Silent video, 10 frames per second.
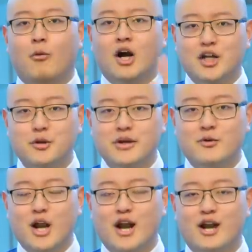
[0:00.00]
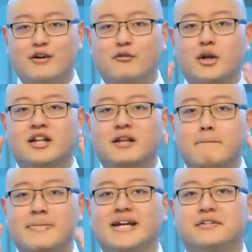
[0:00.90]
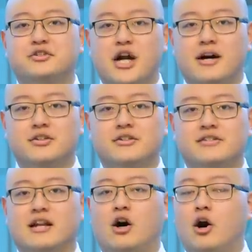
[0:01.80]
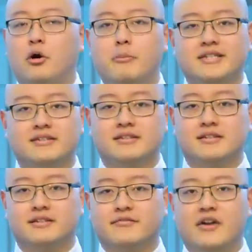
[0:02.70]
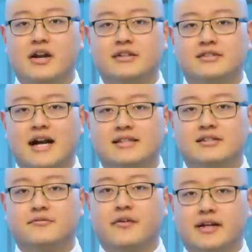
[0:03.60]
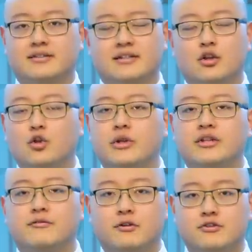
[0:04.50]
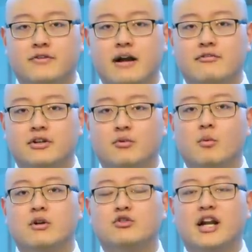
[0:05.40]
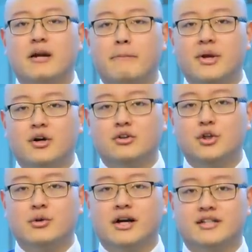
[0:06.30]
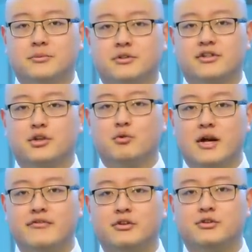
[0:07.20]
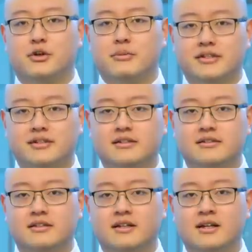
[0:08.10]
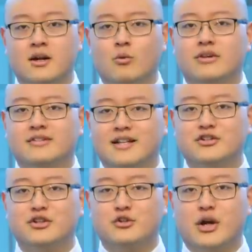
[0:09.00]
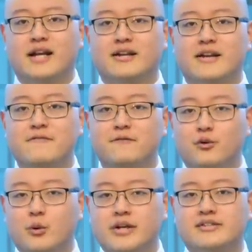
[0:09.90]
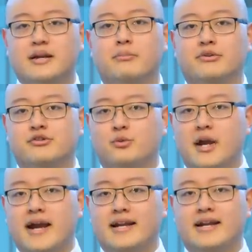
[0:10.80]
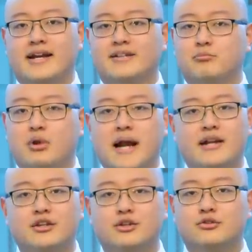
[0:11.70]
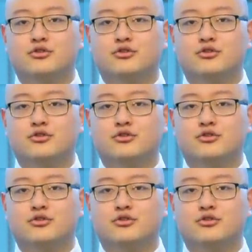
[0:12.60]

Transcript: I want you to be aware of one of the biggest challenges that all businesses of varying sizes face, including the Fortune five hundred. When we're trying to build new customers and new revenue into our business, we're essentially trying to influence and persuade a brand new